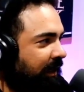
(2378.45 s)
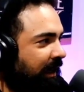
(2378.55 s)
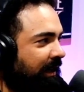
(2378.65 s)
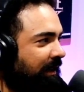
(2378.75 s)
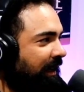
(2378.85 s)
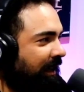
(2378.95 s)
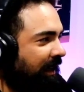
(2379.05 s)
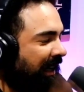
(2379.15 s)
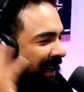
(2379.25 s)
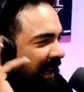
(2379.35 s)
Like
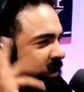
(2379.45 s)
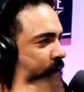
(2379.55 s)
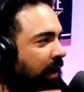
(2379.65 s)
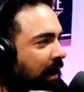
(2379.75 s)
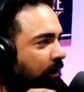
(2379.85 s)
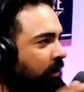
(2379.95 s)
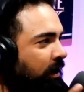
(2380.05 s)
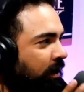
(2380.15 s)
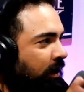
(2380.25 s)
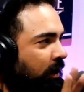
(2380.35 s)
I tune out
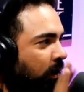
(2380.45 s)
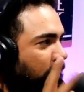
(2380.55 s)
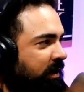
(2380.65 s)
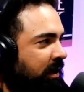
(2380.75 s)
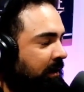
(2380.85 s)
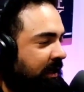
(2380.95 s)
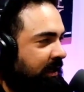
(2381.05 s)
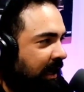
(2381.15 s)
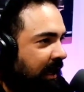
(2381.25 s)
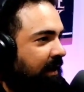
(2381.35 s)
when
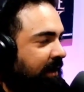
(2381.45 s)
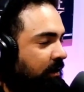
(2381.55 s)
somebody's not.